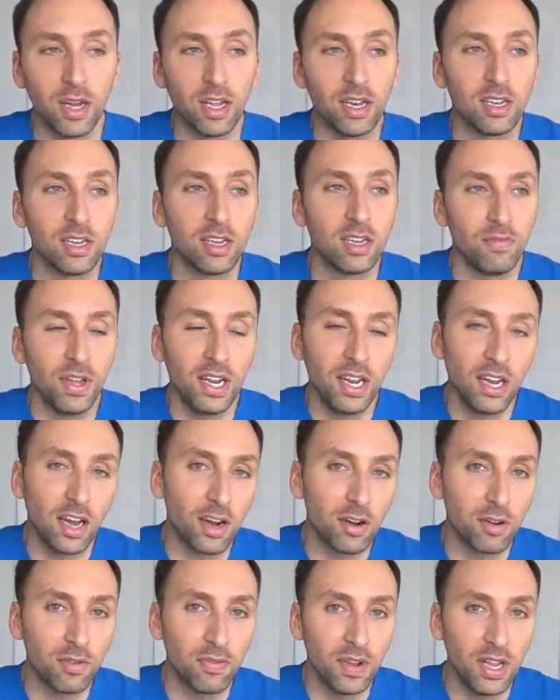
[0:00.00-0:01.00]
but video
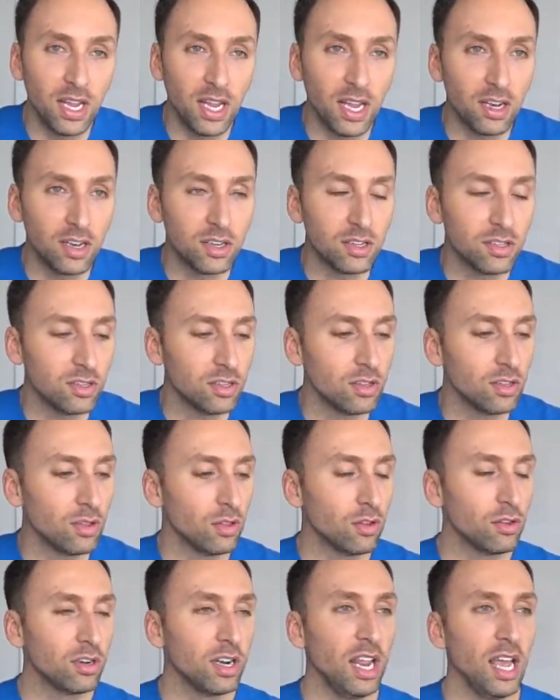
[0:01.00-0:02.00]
videography and
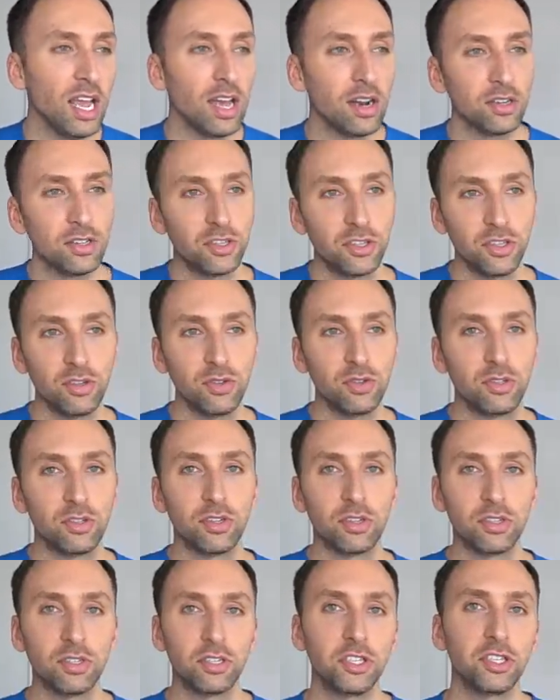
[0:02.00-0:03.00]
learning how to shoot
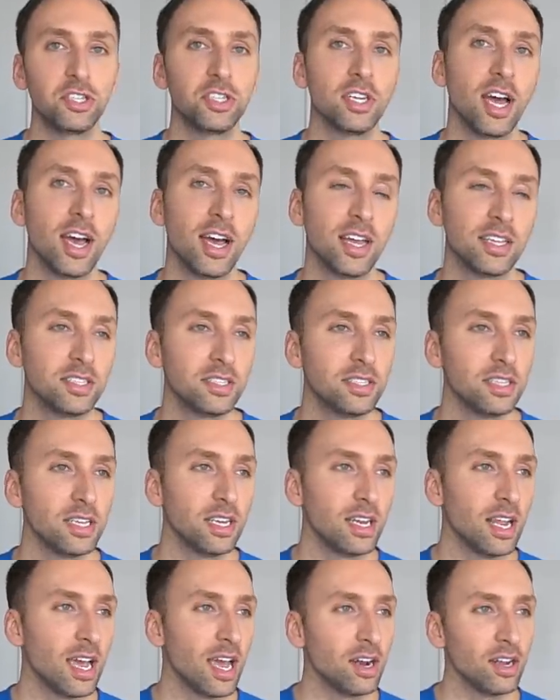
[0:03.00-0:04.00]
certain shots
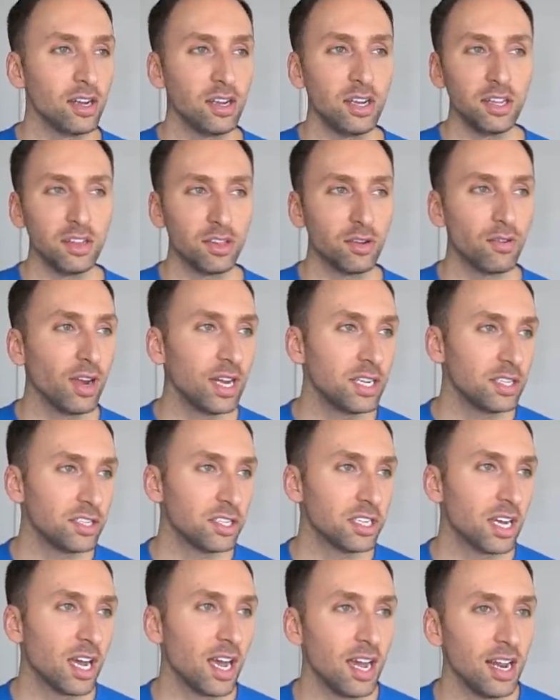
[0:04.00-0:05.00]
and how to get the right
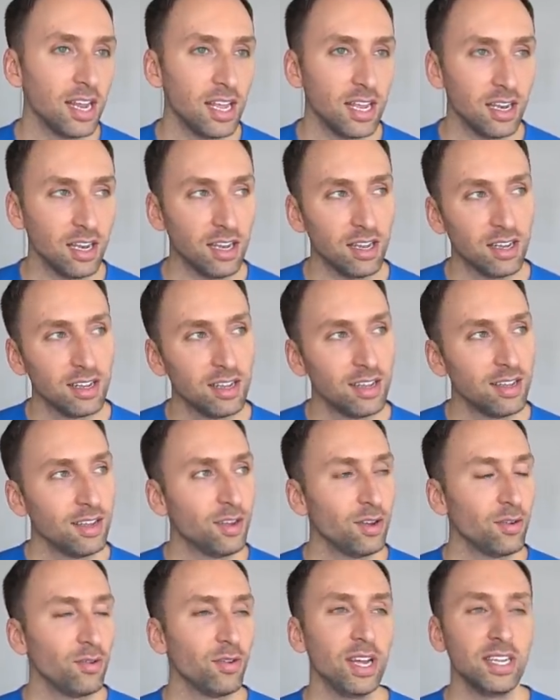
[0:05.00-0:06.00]
shot and
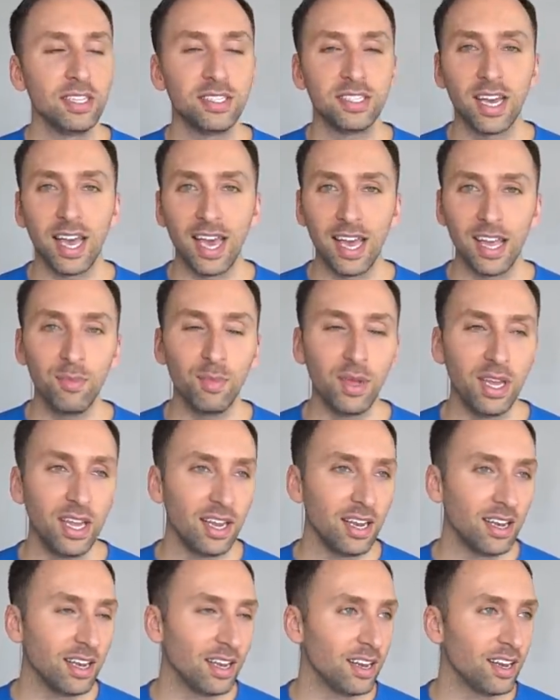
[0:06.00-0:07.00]
right
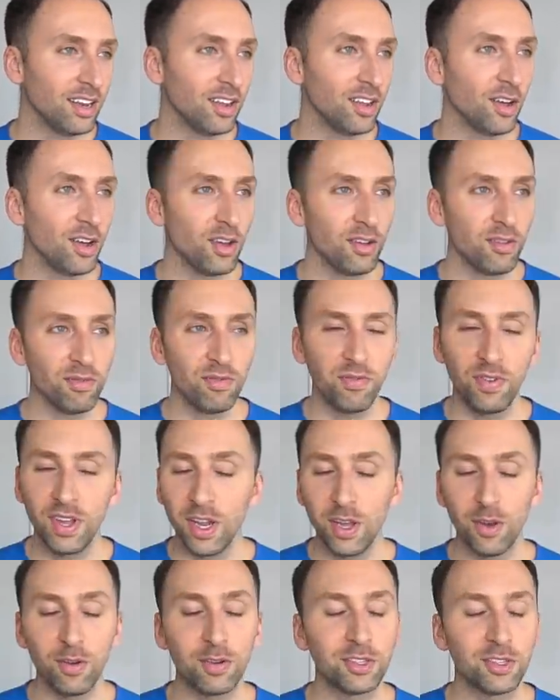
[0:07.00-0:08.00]
timing and
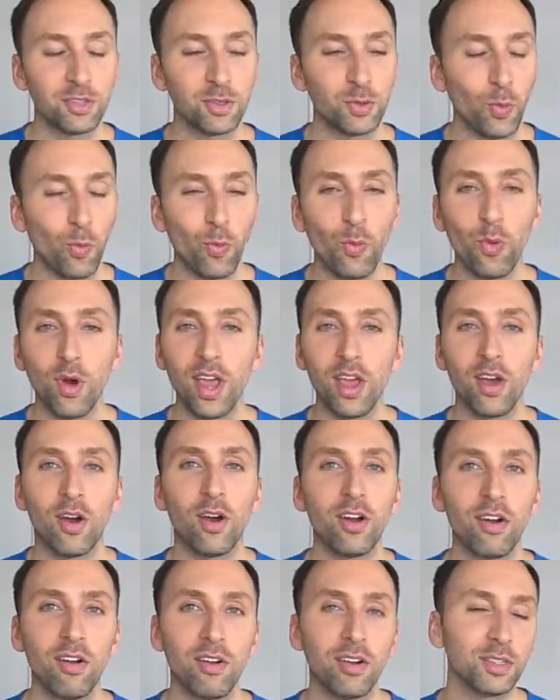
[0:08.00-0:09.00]
video is just way
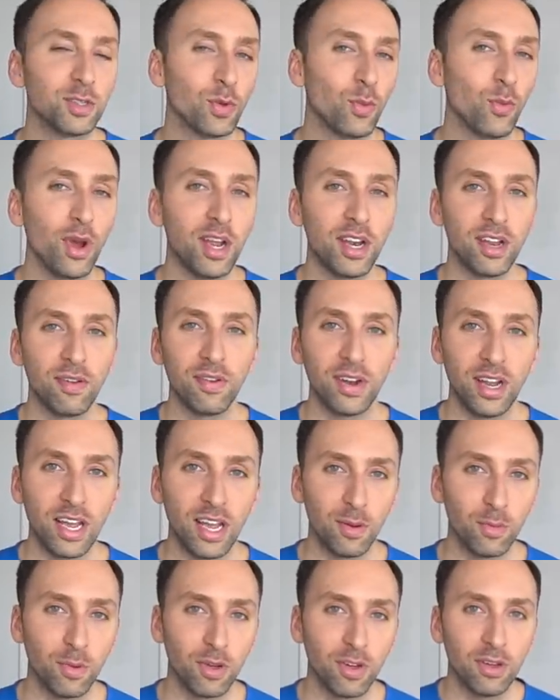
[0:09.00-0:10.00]
harder and it's a way different
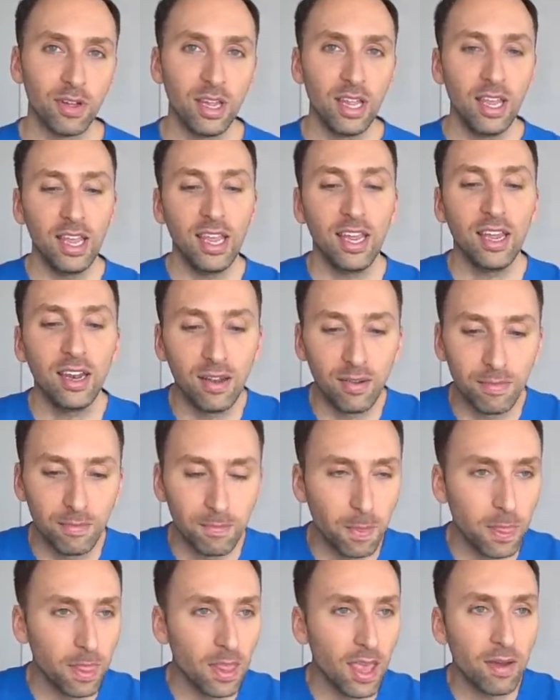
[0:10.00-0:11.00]
animal and
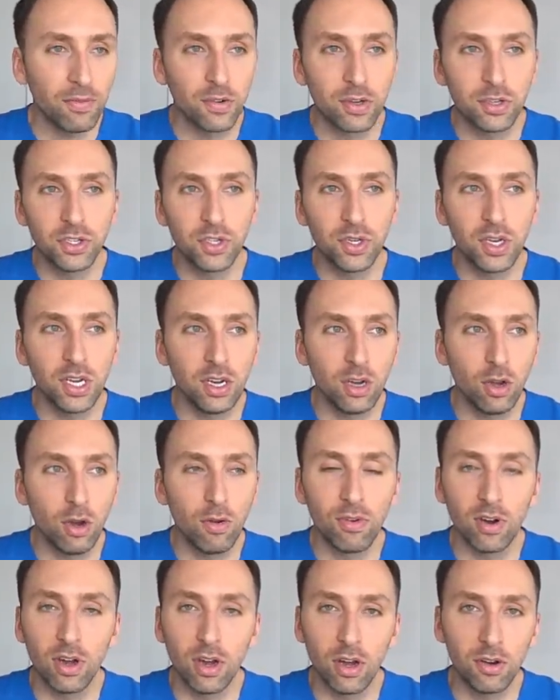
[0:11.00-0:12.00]
after shooting
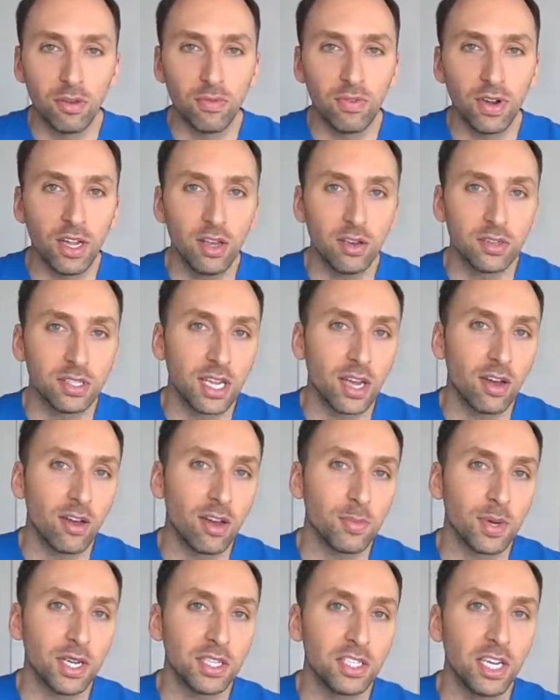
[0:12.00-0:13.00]
over 100 videos now
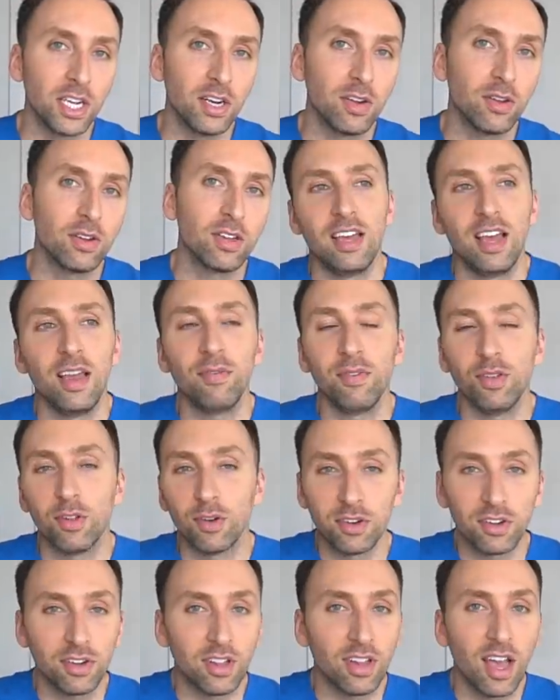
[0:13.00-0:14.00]
on my channel, I've
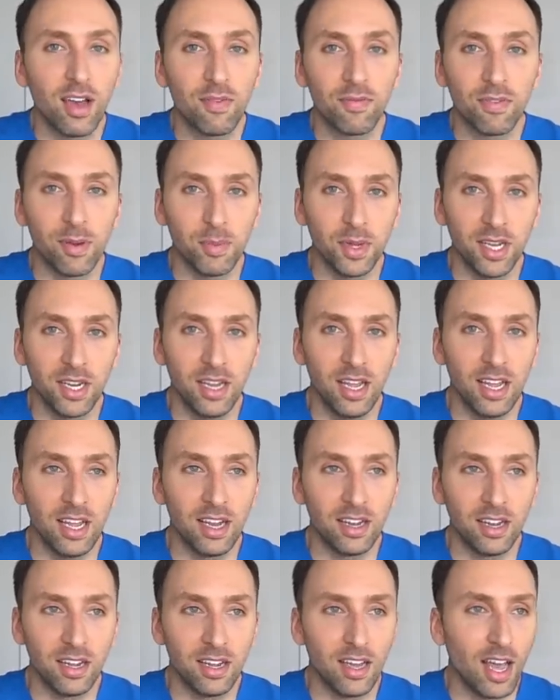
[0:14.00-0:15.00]
learned a lot from it
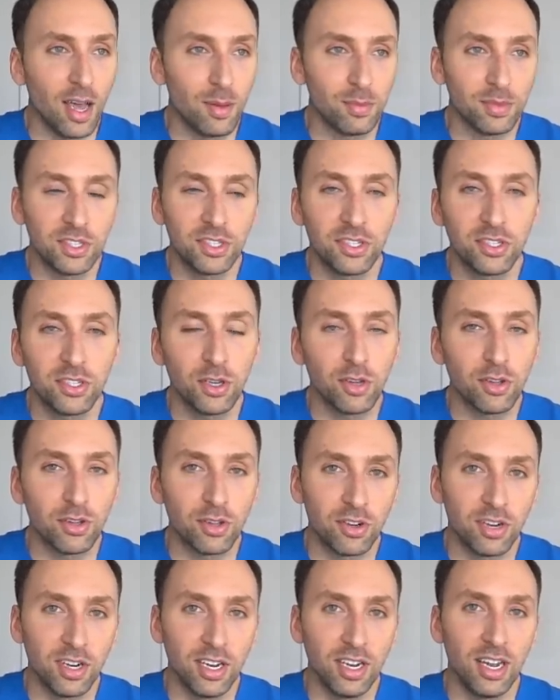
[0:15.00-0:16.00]
and I'm still
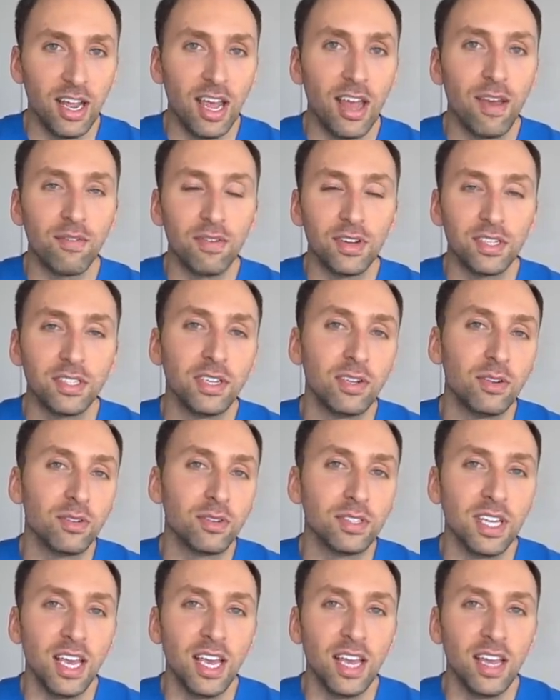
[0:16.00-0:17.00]
learning every
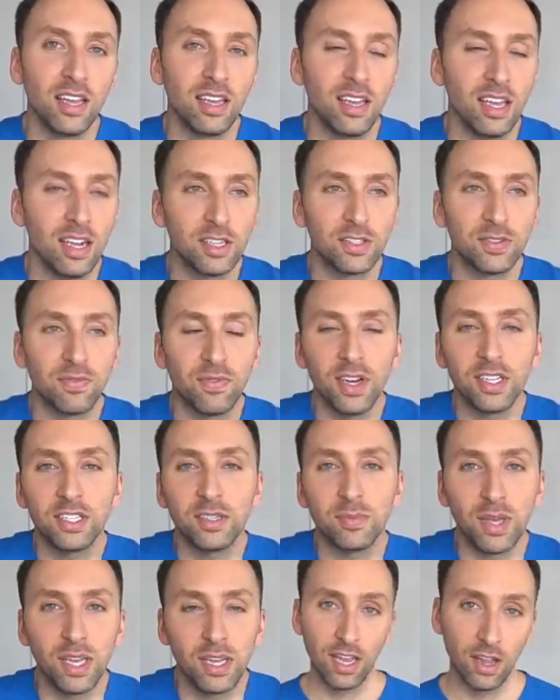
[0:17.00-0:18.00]
single day and it's fun to me.